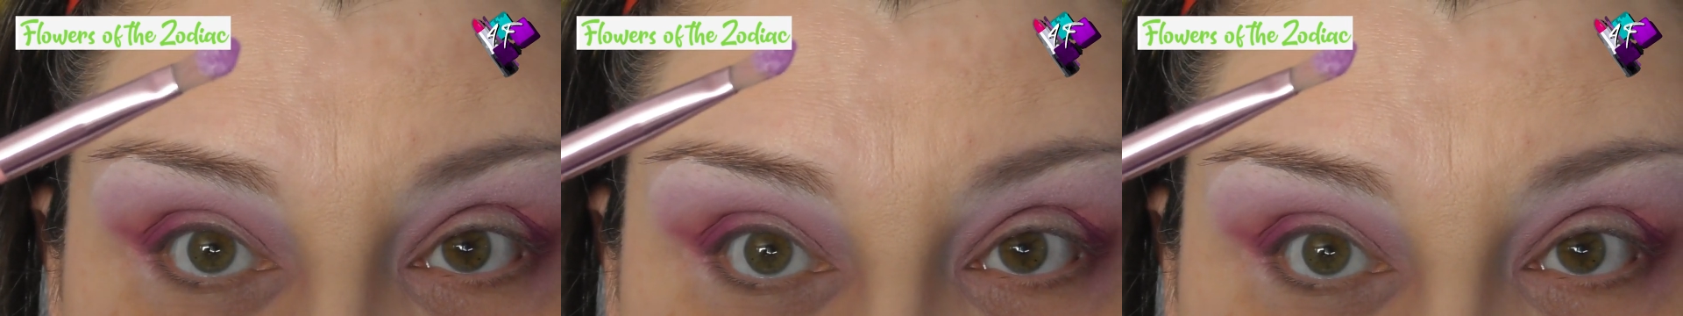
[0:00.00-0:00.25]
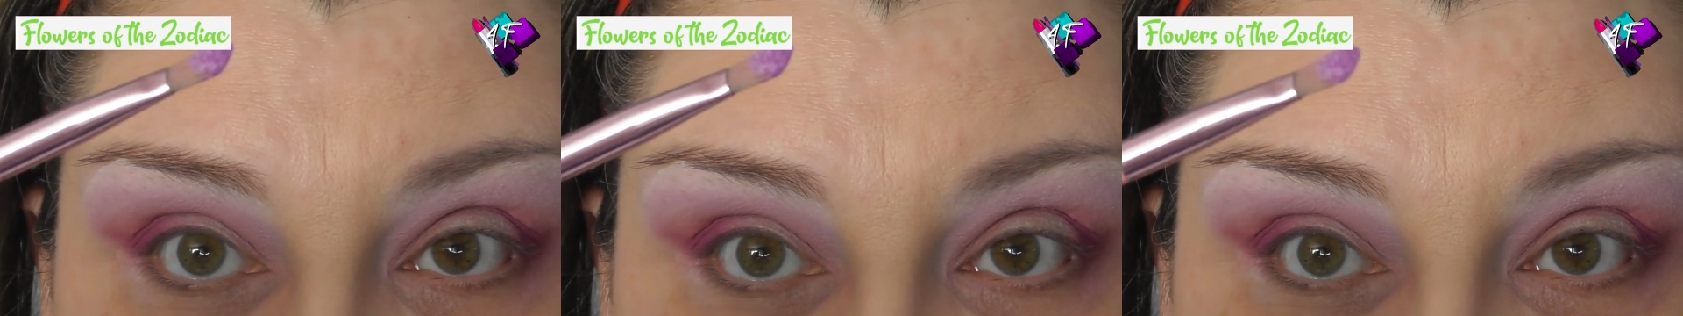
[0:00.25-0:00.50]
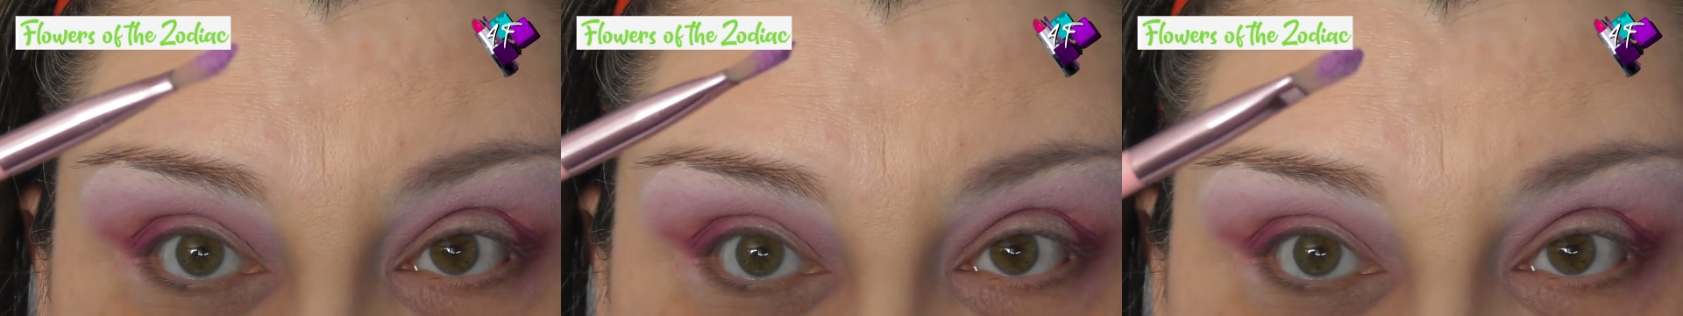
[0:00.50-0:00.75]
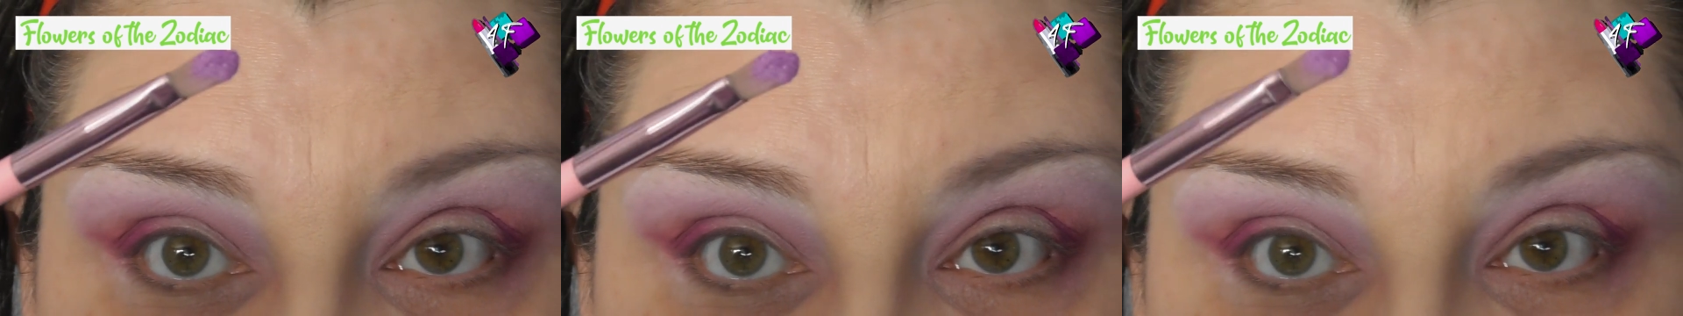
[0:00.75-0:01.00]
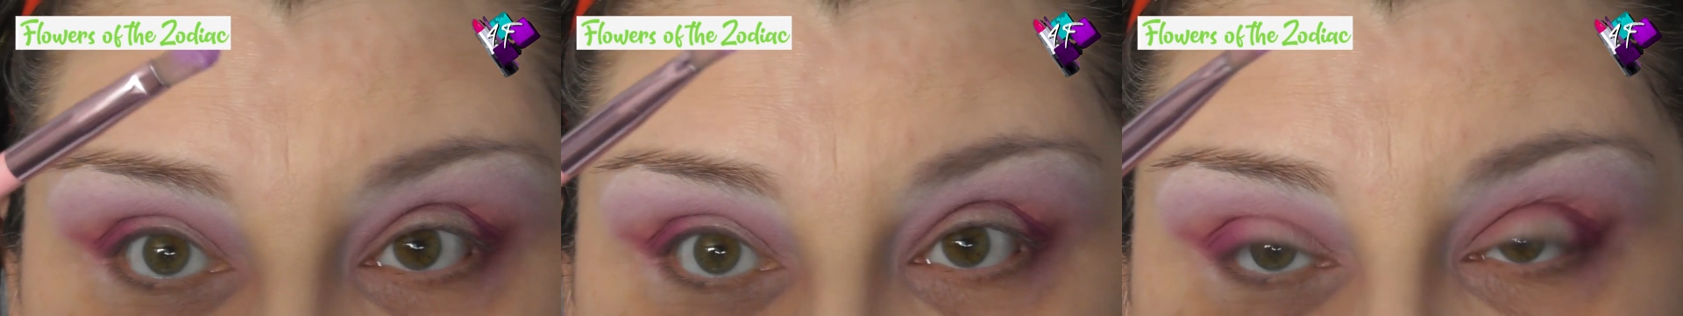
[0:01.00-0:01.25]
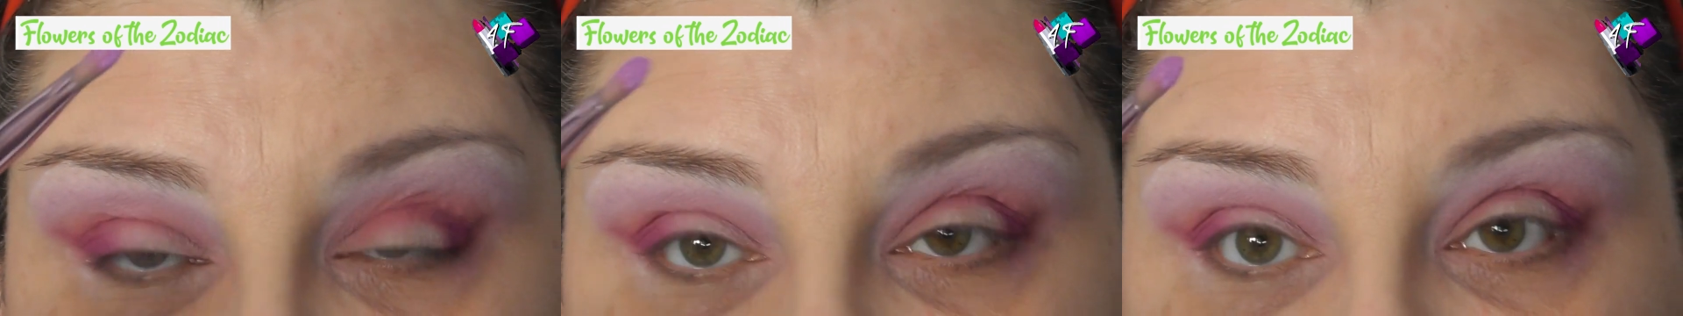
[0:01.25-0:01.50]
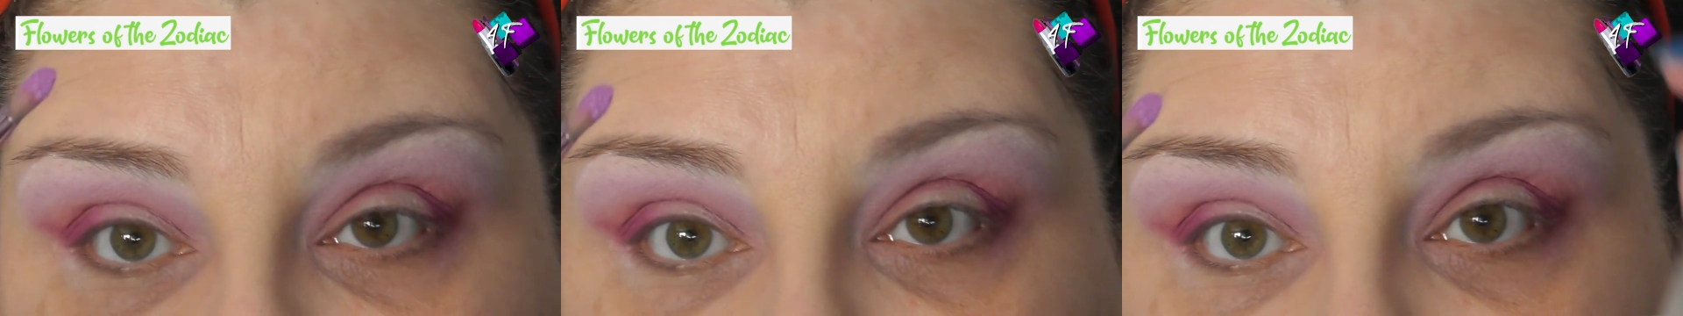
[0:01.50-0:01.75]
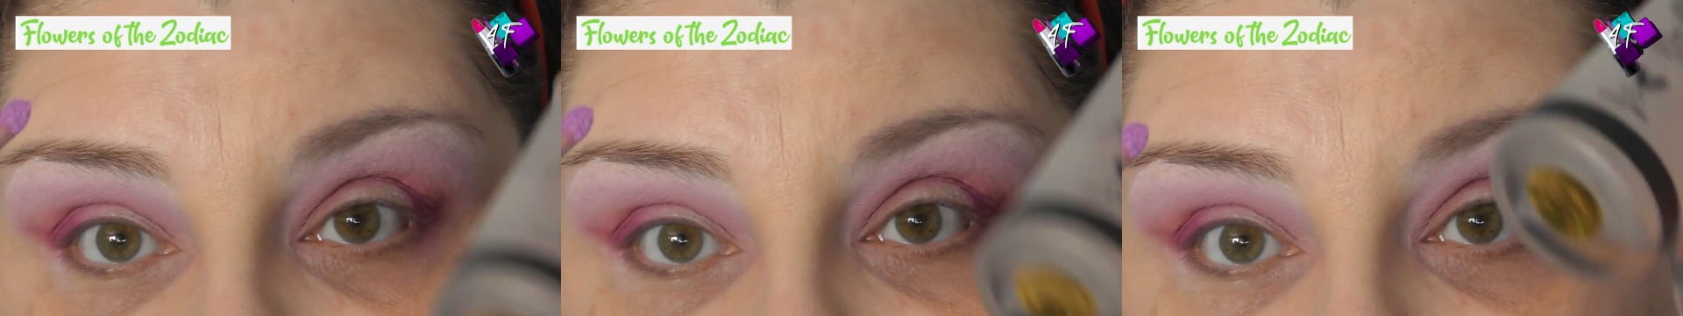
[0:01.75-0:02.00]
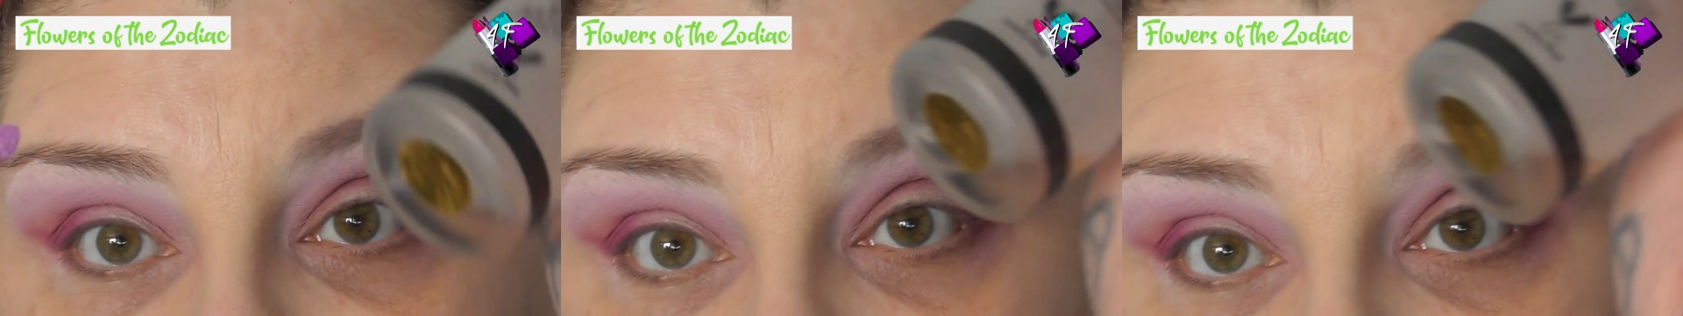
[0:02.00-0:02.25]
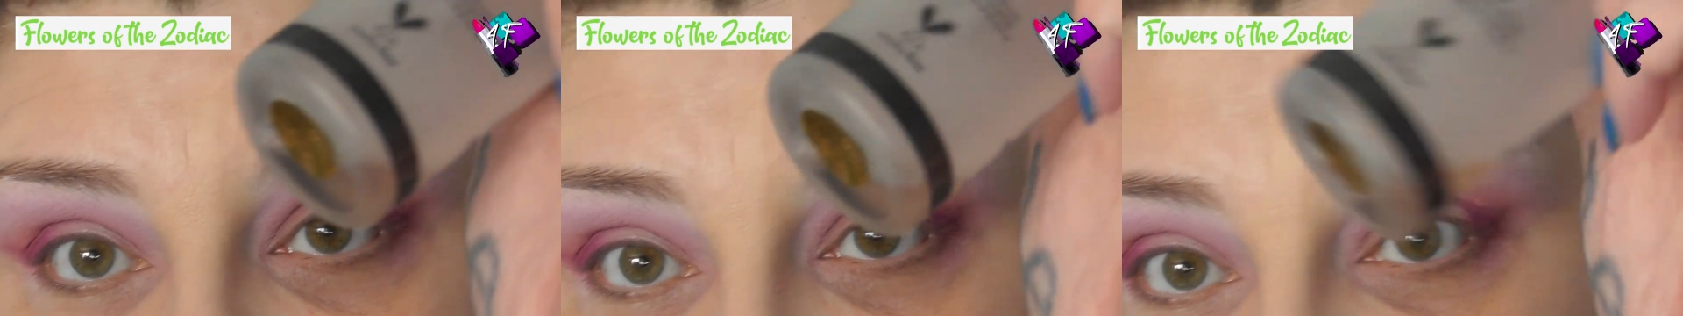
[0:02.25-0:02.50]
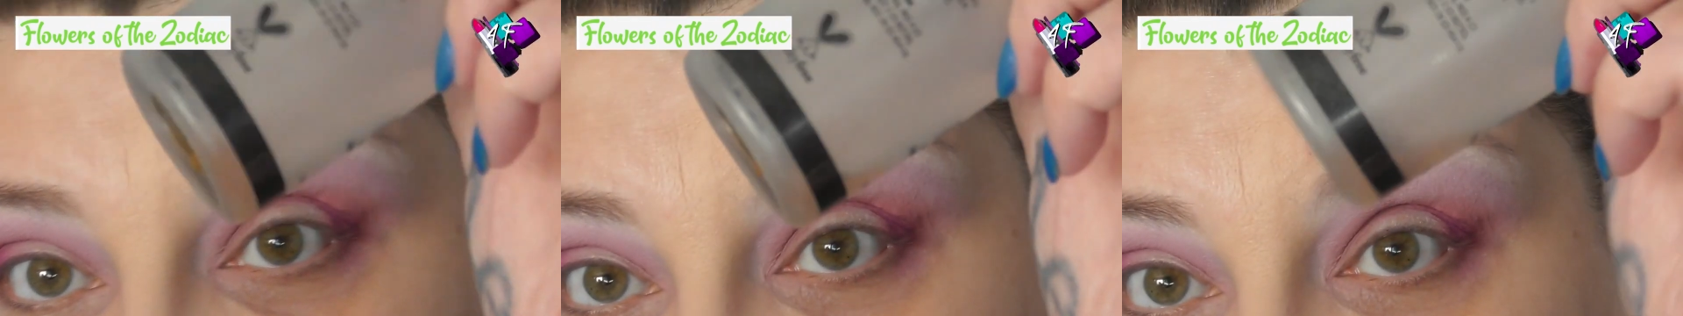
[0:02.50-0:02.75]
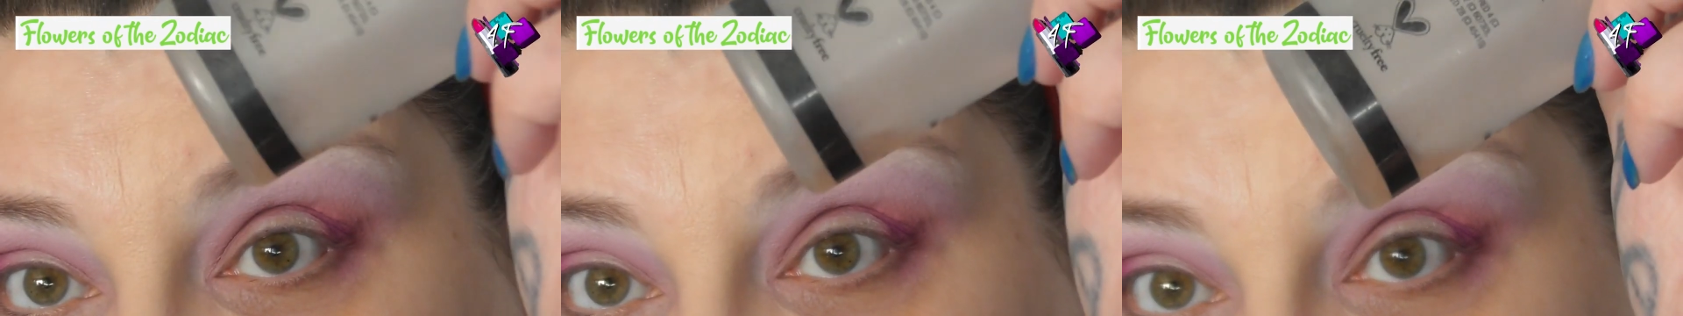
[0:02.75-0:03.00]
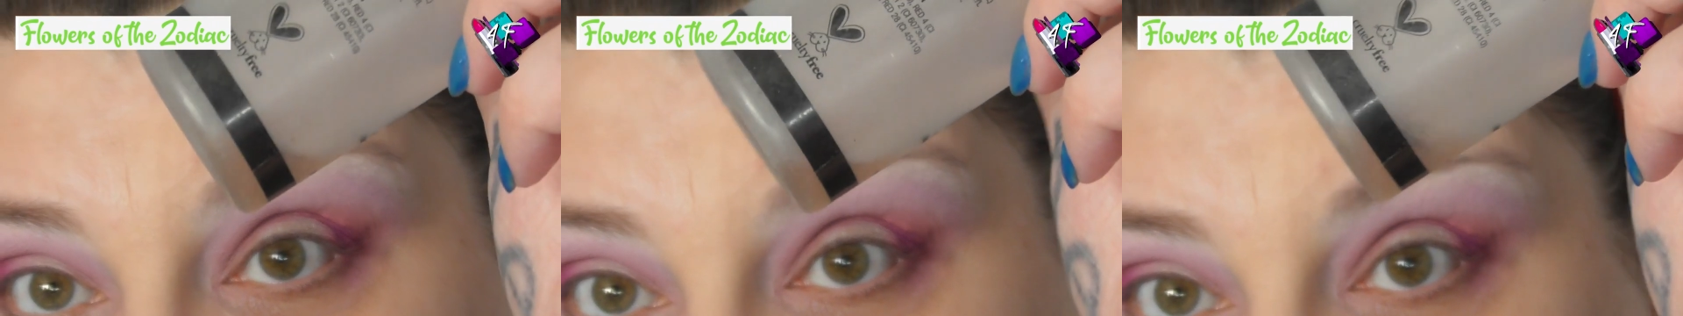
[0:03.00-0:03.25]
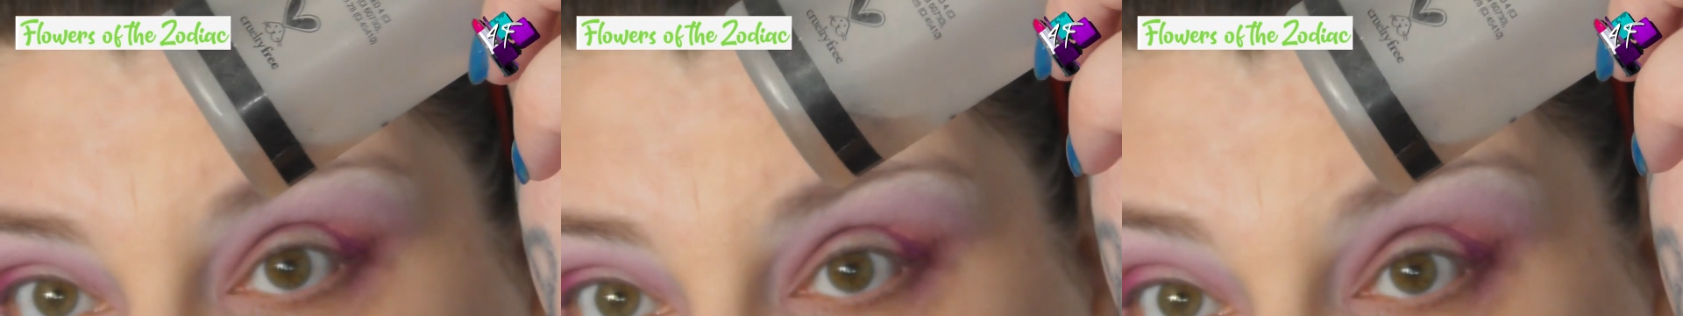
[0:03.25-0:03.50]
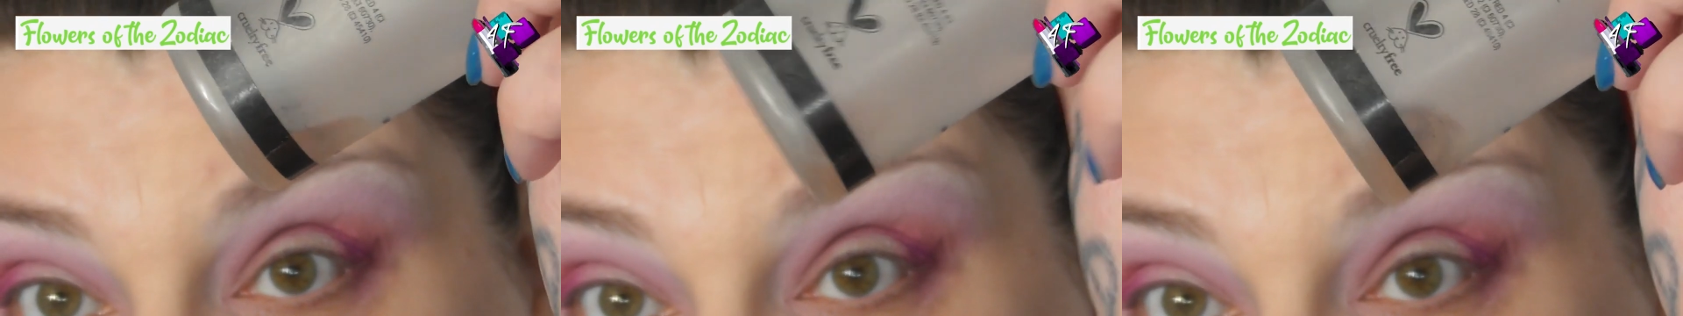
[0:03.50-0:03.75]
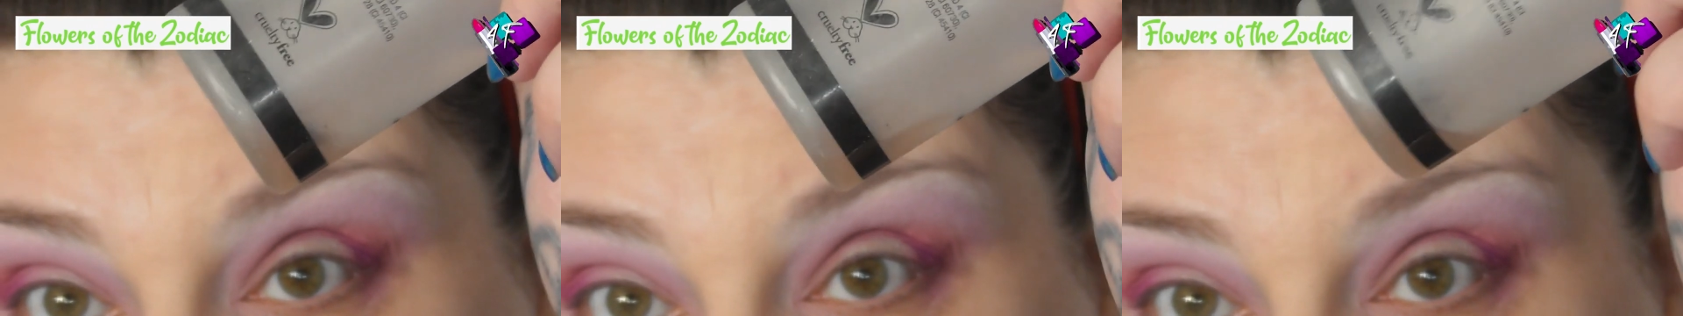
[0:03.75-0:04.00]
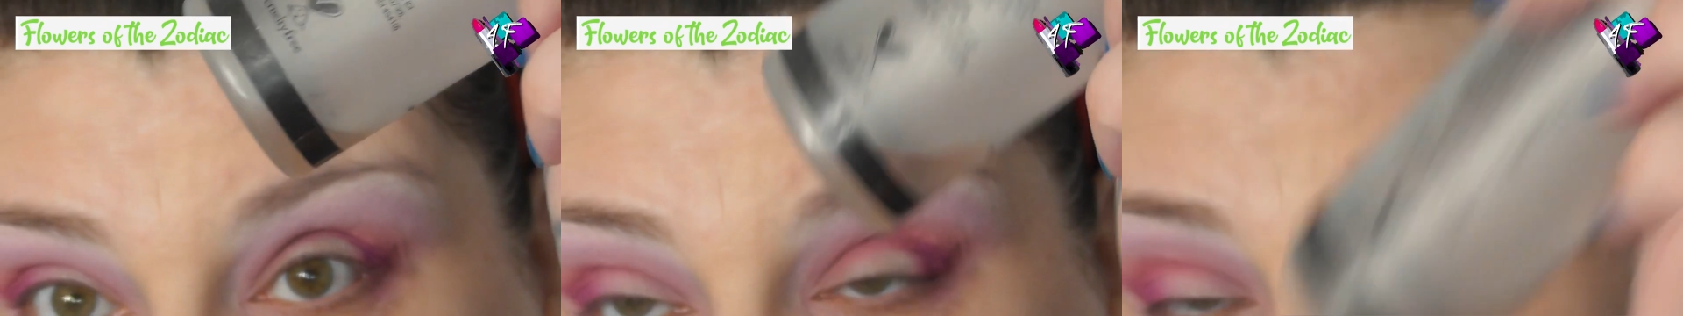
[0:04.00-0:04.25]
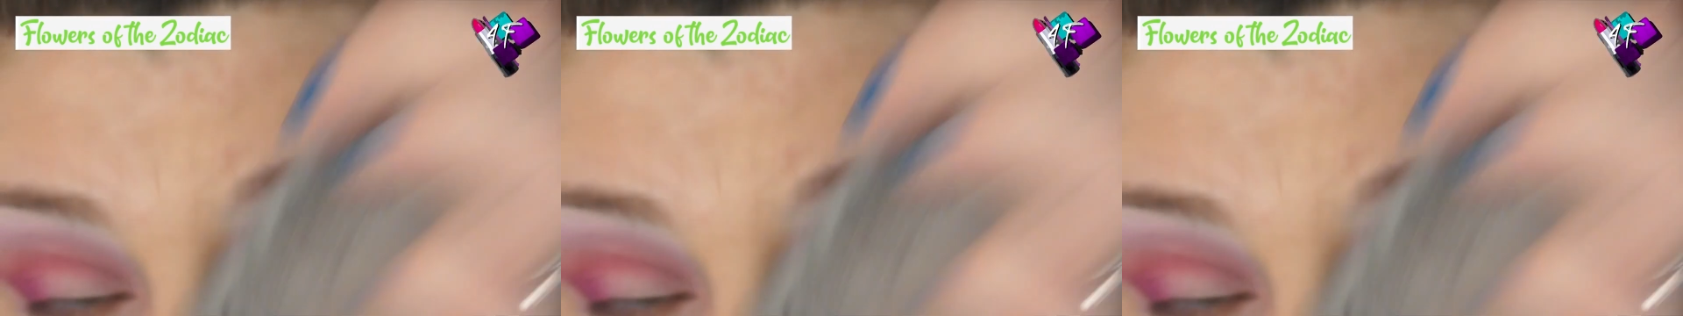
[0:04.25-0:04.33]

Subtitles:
[unreadable: no face in view]